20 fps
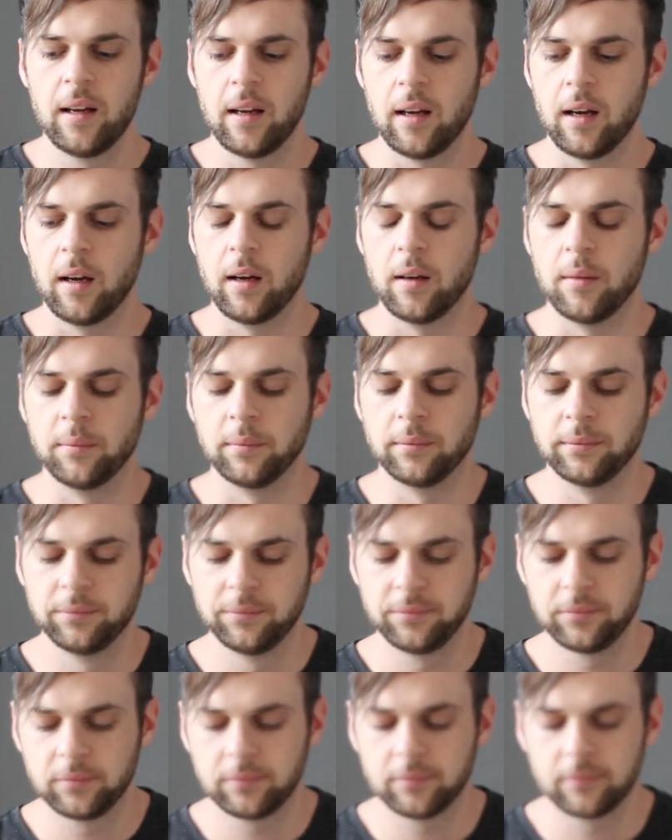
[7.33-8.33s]
And
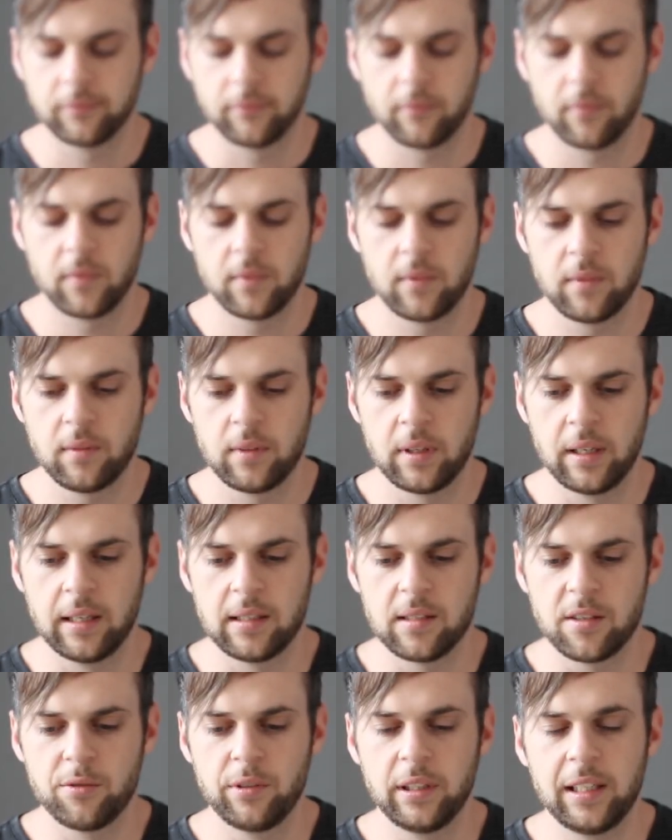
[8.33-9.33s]

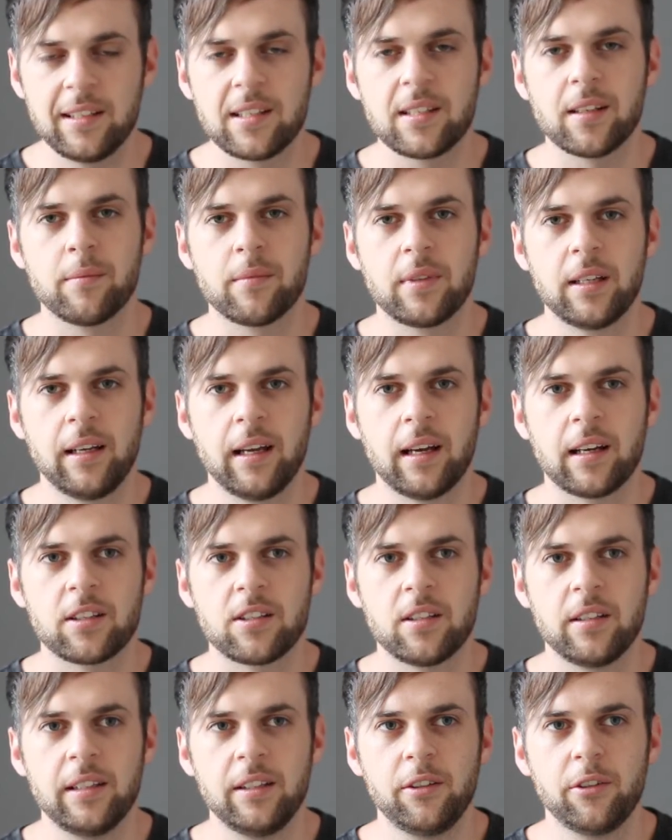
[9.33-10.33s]
it's really something
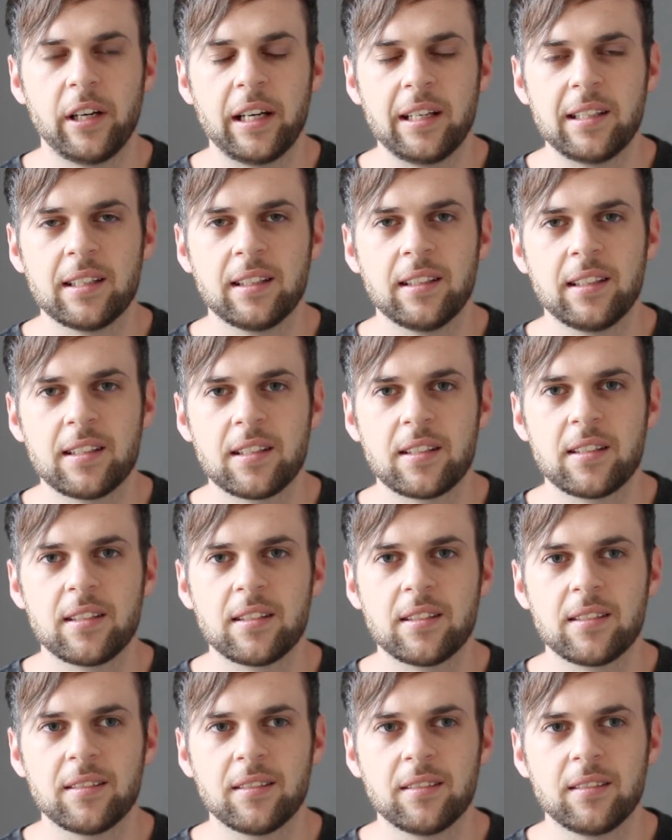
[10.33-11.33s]
actually great, and
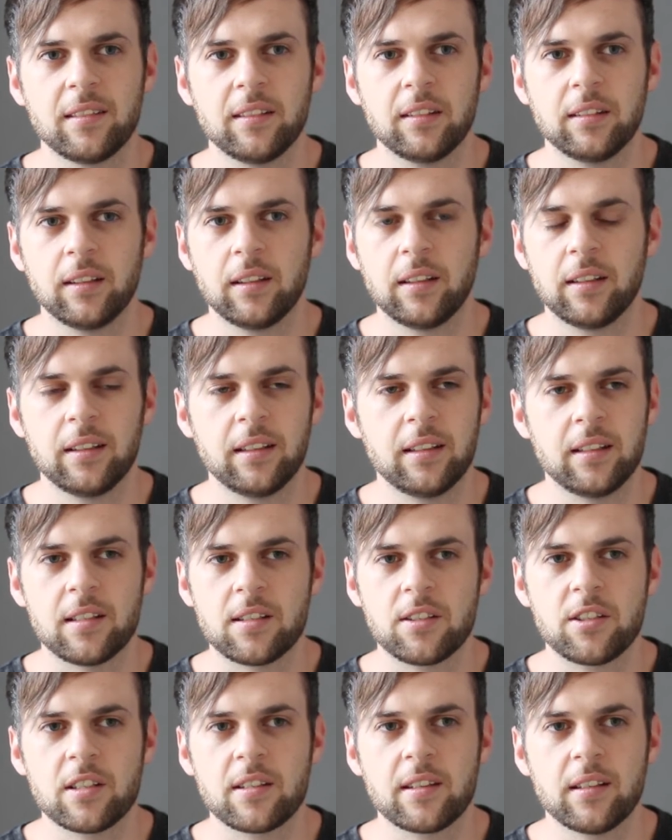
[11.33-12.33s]
it's
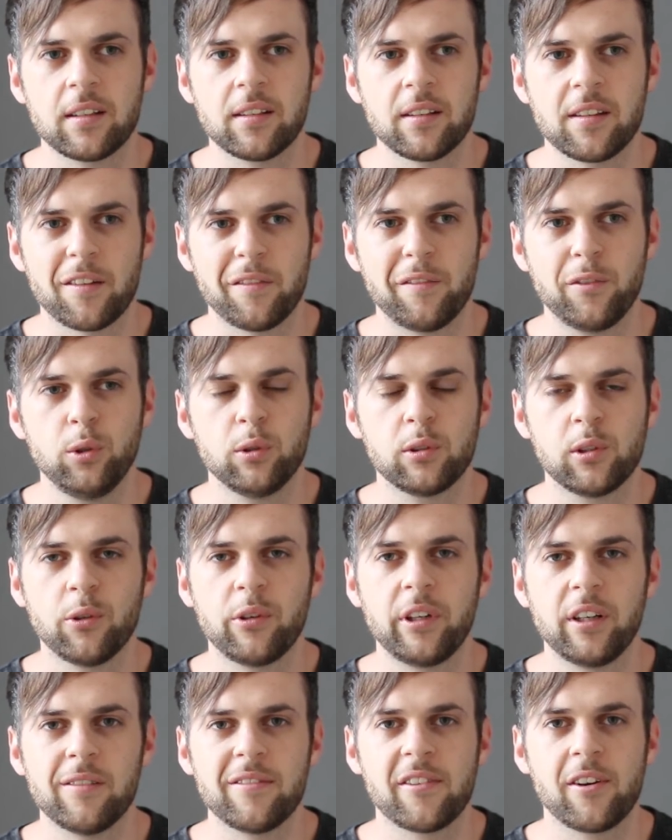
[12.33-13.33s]
just the full
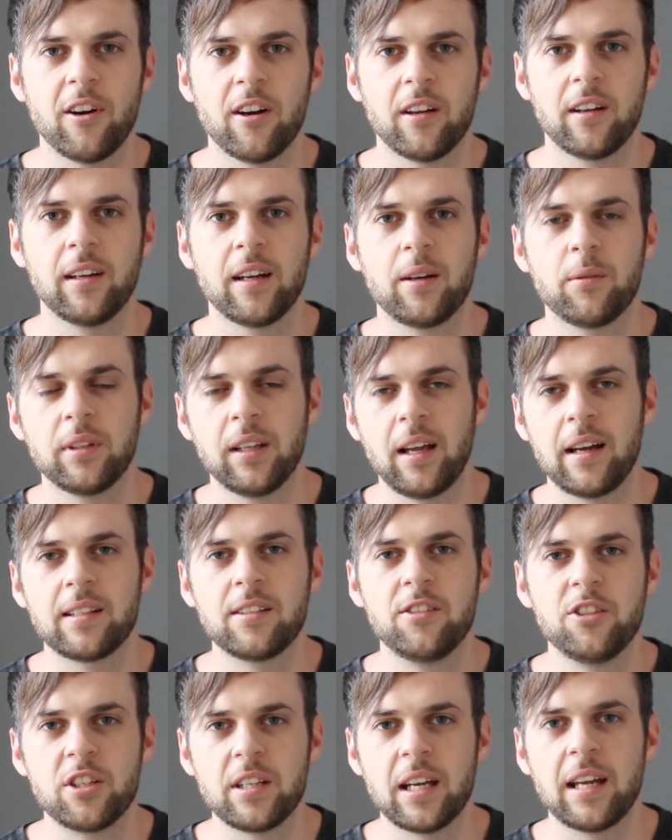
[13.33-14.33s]
glory of God, and I would like
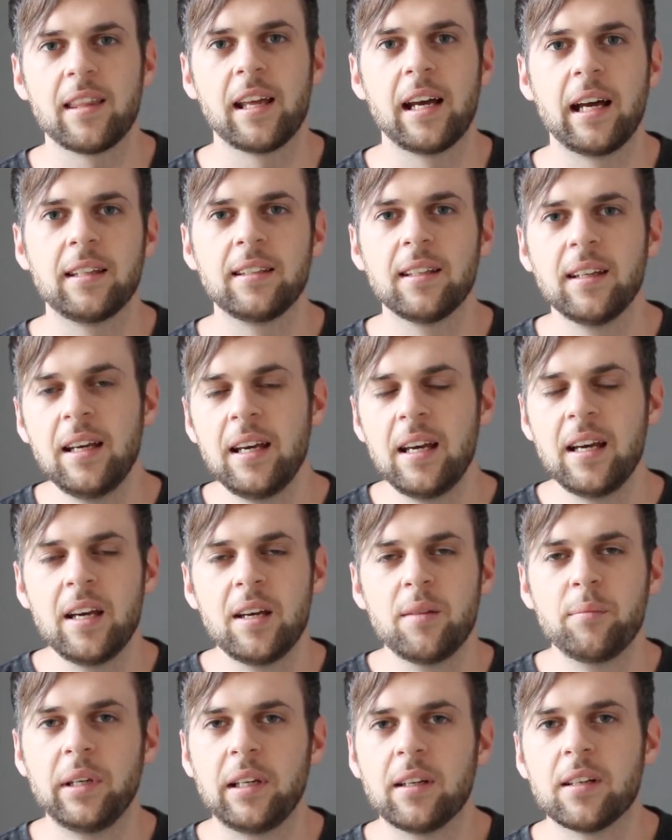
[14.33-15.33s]
to share that
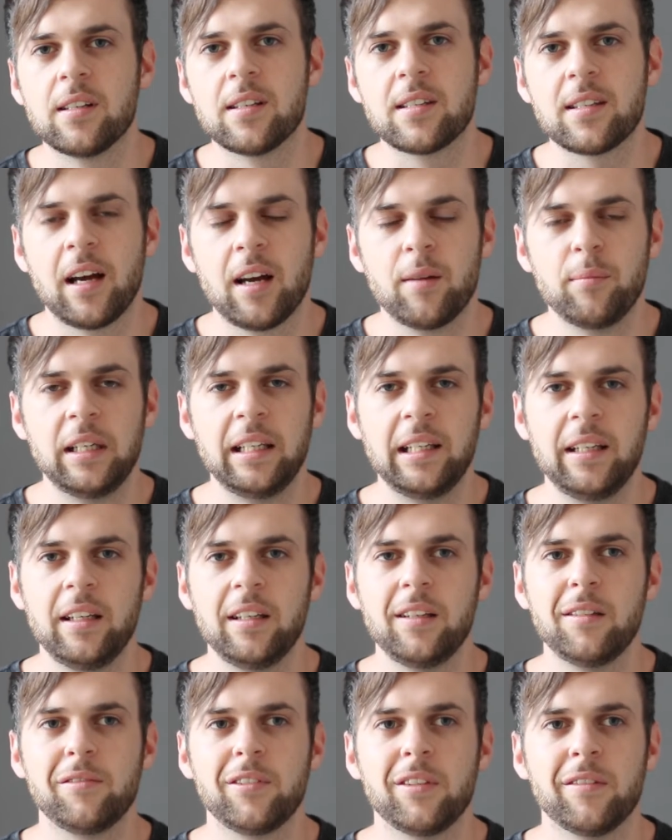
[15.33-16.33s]
because I
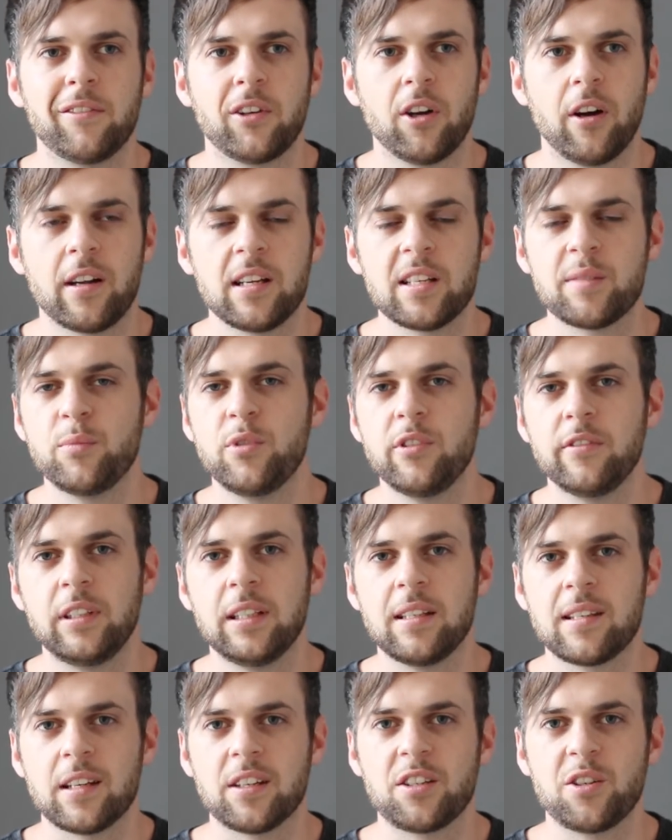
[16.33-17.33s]
believe if God has moved
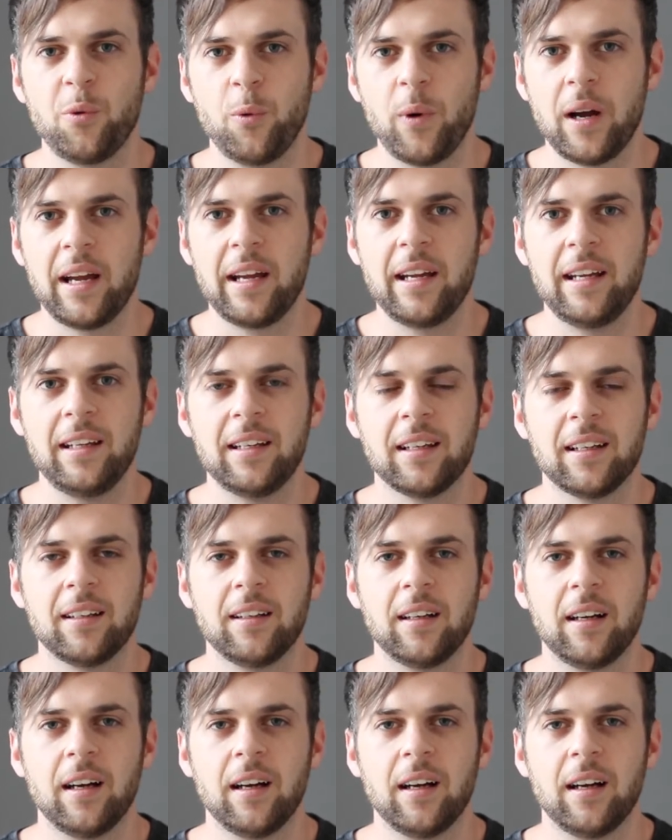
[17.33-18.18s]
in such a way,